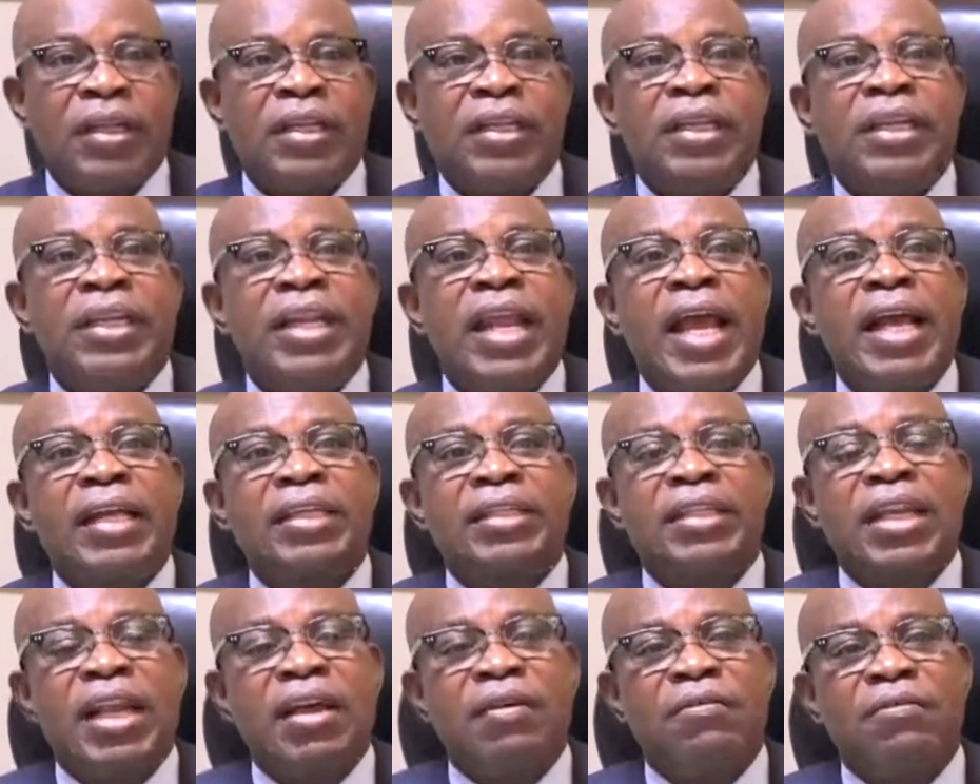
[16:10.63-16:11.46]
The
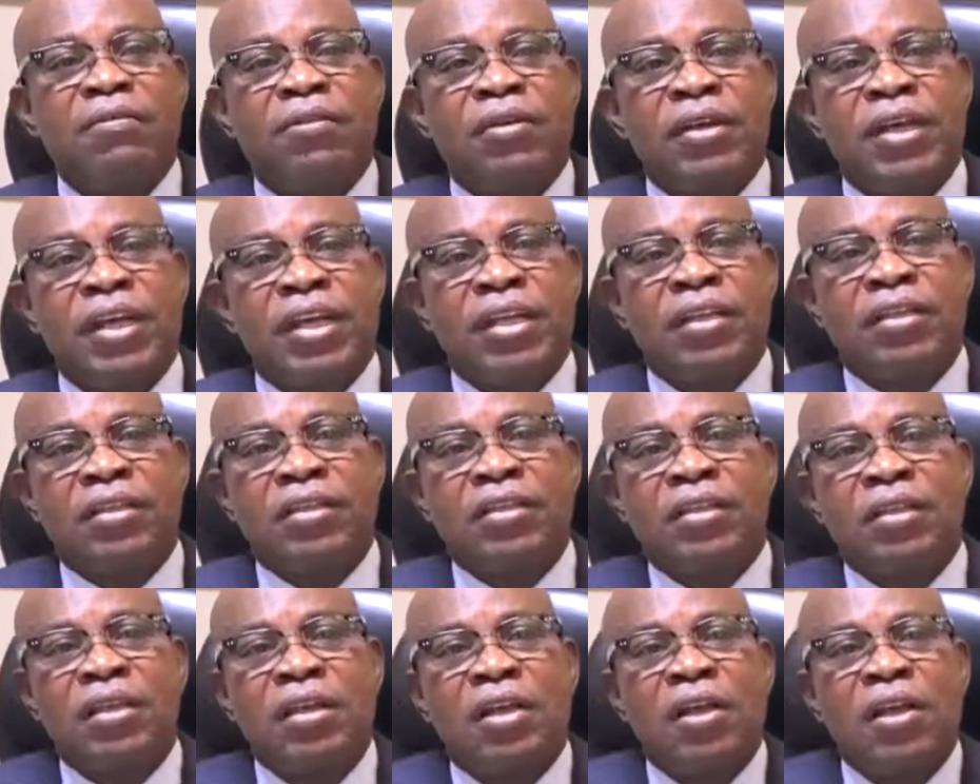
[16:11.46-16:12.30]
next level
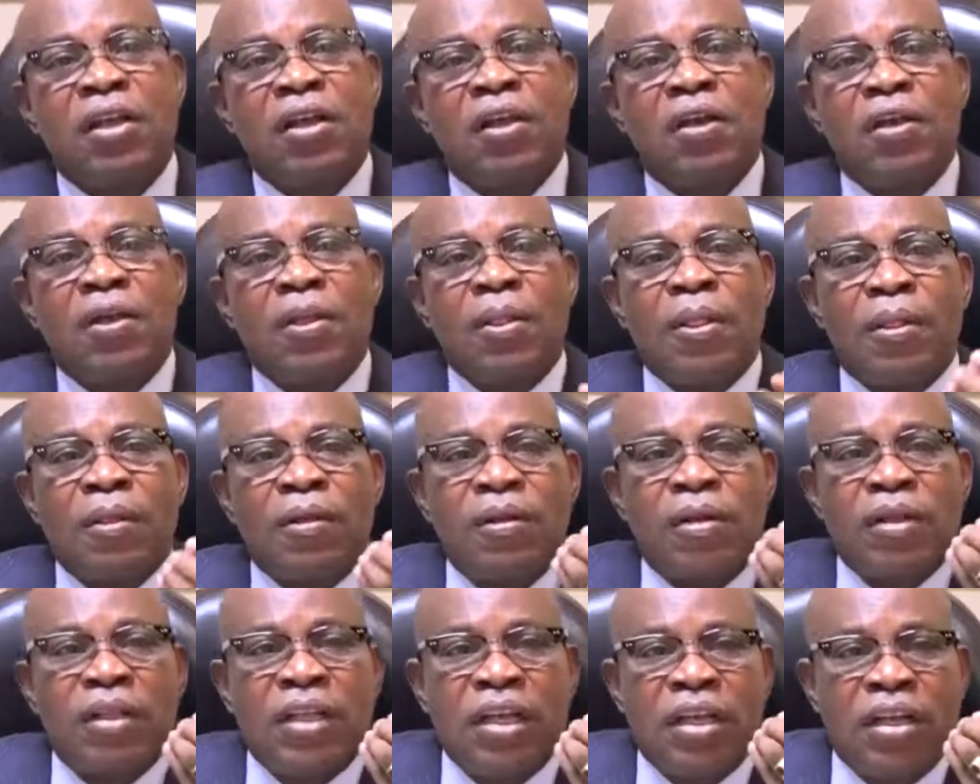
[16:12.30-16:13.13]
is
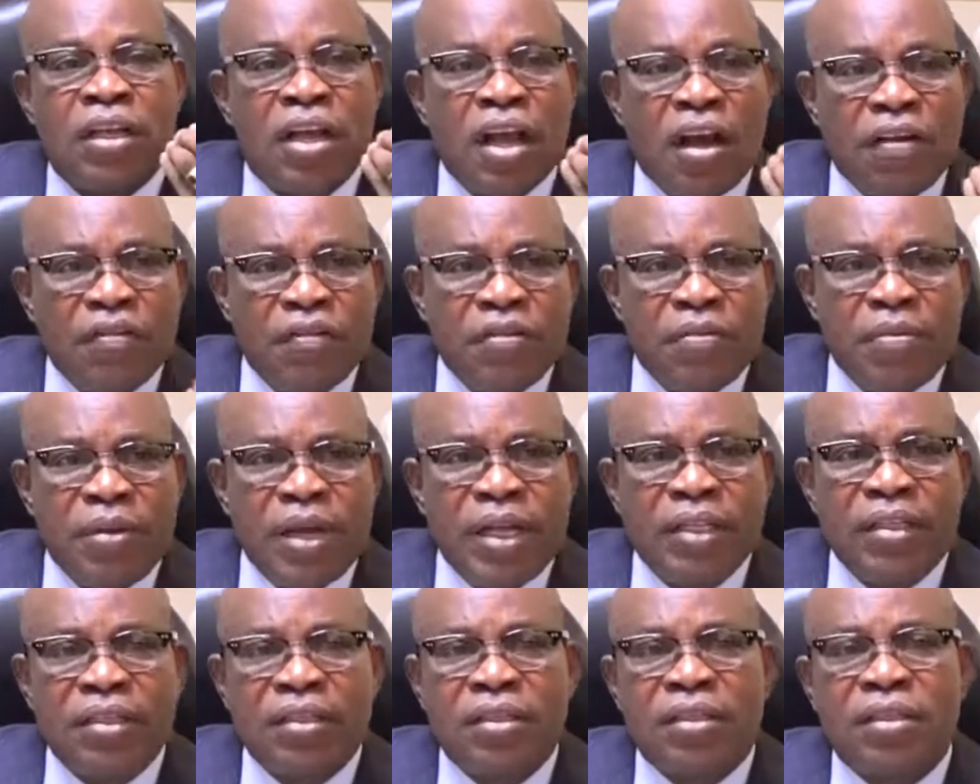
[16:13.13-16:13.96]
the
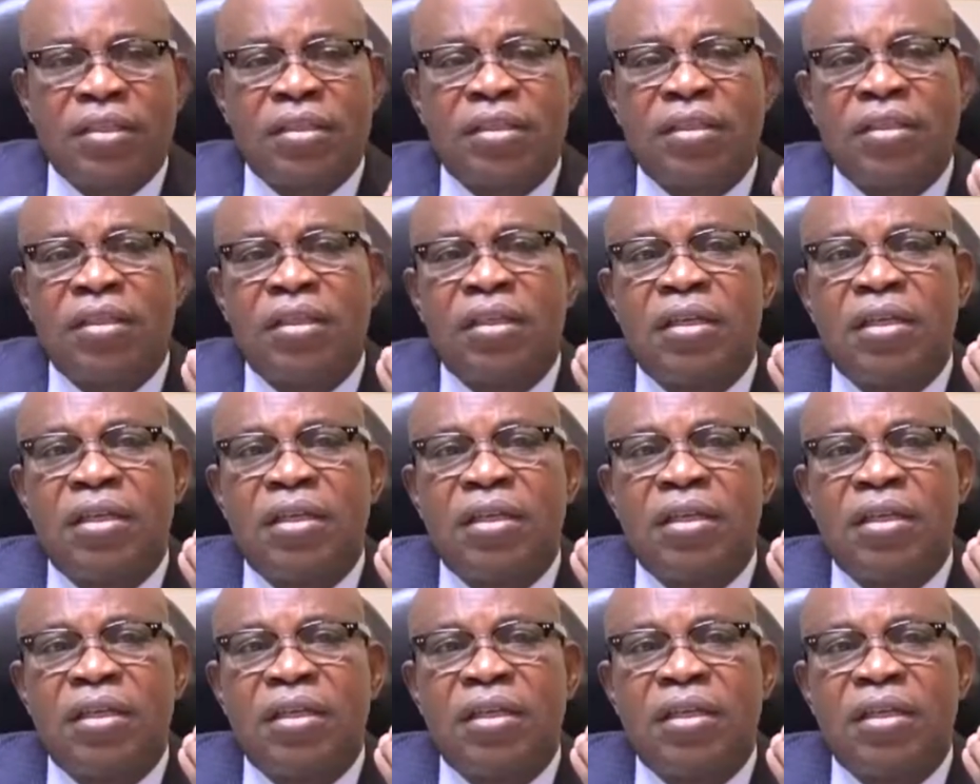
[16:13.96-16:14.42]
government,